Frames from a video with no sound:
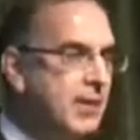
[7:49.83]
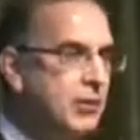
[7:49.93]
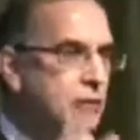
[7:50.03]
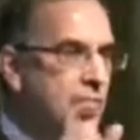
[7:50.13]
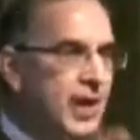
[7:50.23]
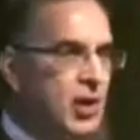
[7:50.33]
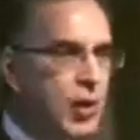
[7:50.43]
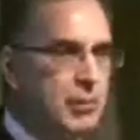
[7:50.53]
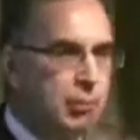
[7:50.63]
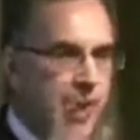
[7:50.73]
If you take
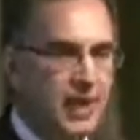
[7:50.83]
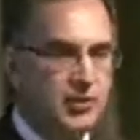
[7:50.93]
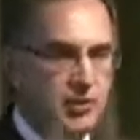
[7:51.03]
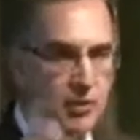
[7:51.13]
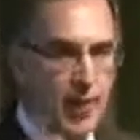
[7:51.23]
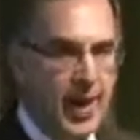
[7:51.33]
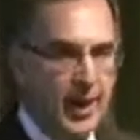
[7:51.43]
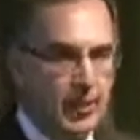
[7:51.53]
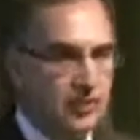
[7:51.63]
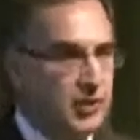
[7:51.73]
away blacks and
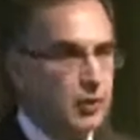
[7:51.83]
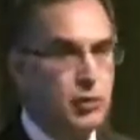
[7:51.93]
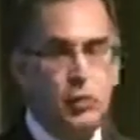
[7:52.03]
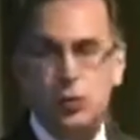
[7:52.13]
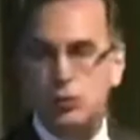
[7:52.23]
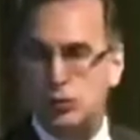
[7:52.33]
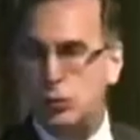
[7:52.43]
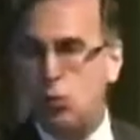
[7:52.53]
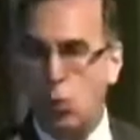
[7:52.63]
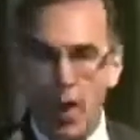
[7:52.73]
Hispanics who
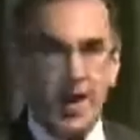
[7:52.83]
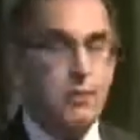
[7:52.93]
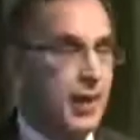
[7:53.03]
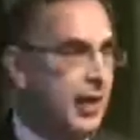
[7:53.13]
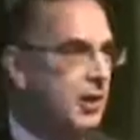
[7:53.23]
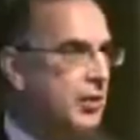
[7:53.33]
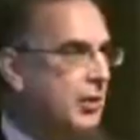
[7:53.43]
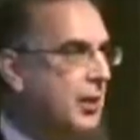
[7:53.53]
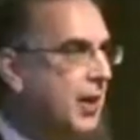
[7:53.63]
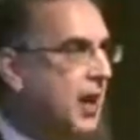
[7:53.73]
do way better
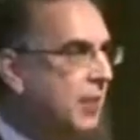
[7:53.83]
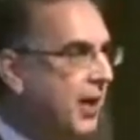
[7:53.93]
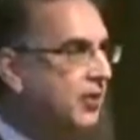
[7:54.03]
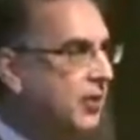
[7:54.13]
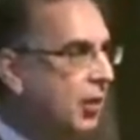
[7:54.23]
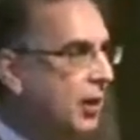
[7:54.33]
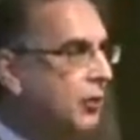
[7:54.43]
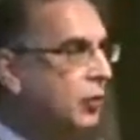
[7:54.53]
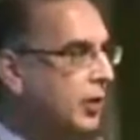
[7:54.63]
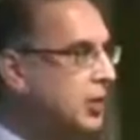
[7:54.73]
at passing
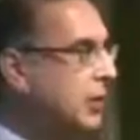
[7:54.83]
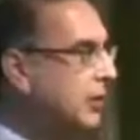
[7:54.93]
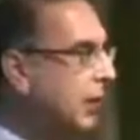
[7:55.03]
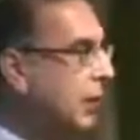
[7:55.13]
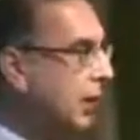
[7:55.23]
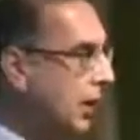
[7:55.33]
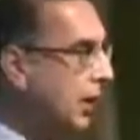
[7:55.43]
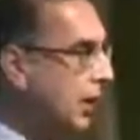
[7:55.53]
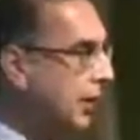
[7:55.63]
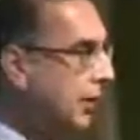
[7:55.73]
on religious
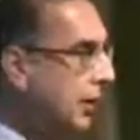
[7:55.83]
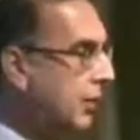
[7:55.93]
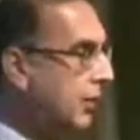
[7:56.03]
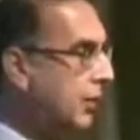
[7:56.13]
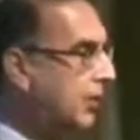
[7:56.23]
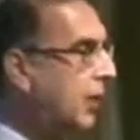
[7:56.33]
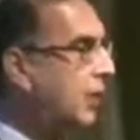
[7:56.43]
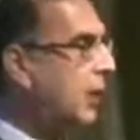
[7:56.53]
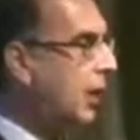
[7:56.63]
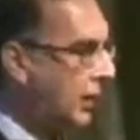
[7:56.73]
inheritance
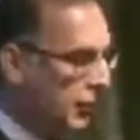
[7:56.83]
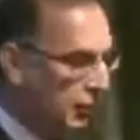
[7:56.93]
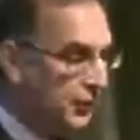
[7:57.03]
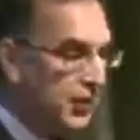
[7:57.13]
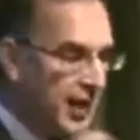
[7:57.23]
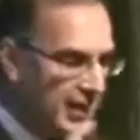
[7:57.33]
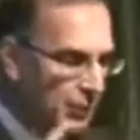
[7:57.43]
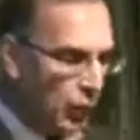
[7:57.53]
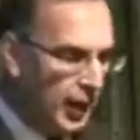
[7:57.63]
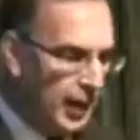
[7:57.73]
than others, if you take
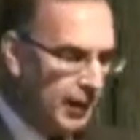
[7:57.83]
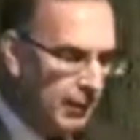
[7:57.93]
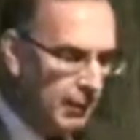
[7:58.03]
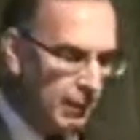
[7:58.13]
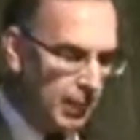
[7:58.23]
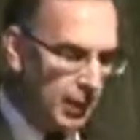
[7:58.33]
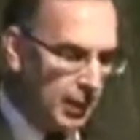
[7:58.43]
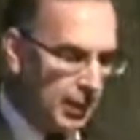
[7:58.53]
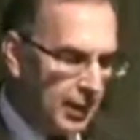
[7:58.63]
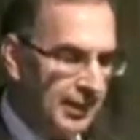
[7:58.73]
them away,
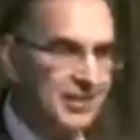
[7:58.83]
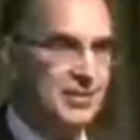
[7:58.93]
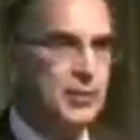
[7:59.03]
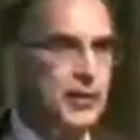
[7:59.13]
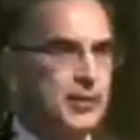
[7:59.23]
less than